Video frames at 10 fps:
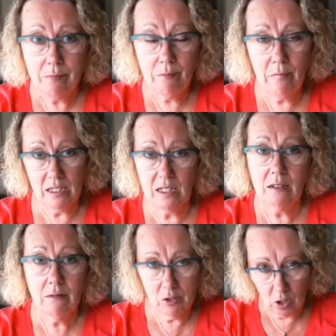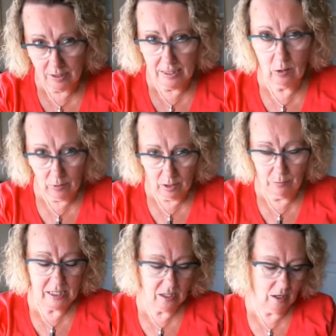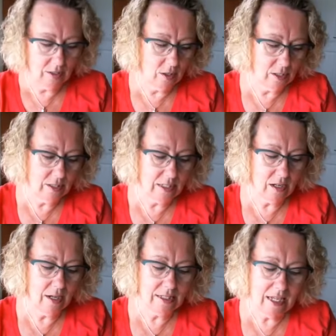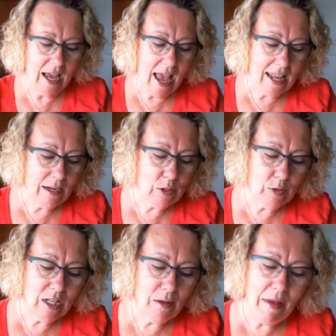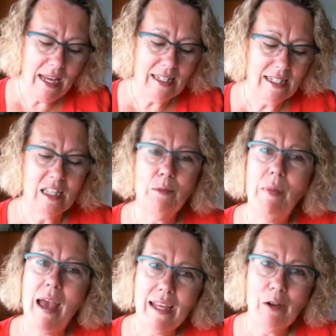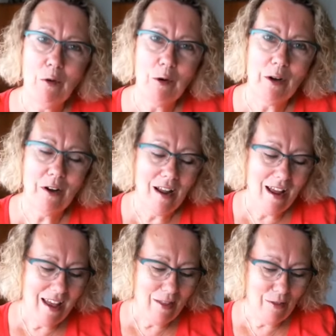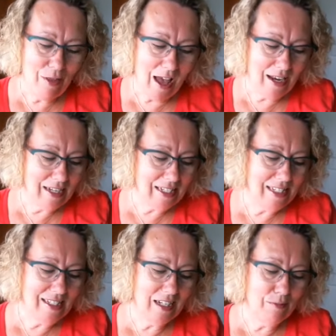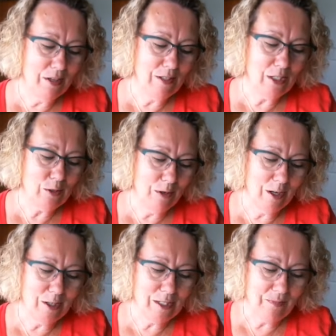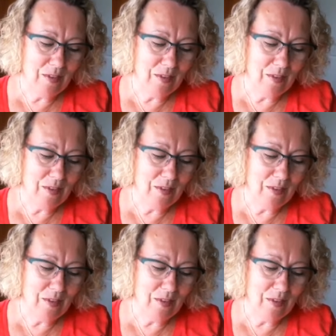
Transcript: melting, tossing out little bits of hot dogs to these guys. And I was really amazed at the pecking order that existed among these critters.